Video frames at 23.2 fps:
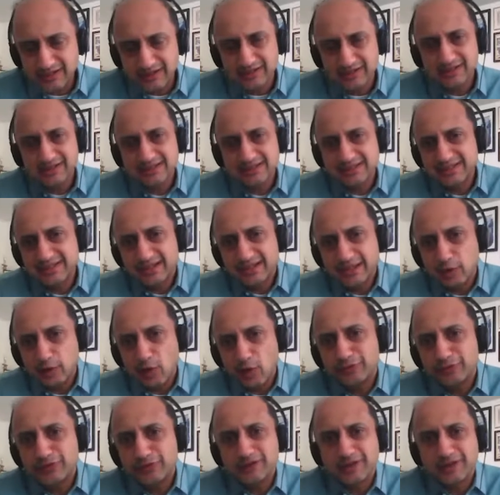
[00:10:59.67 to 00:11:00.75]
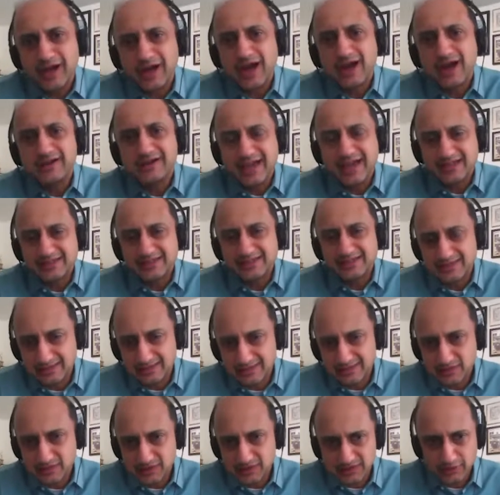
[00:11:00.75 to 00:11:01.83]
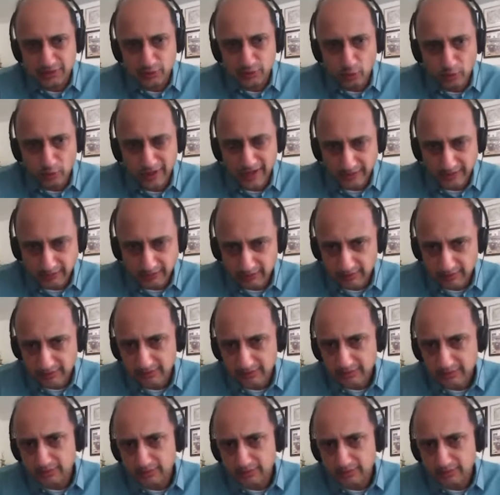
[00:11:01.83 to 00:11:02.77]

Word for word: unless they can offer a hard asset such as a collateral.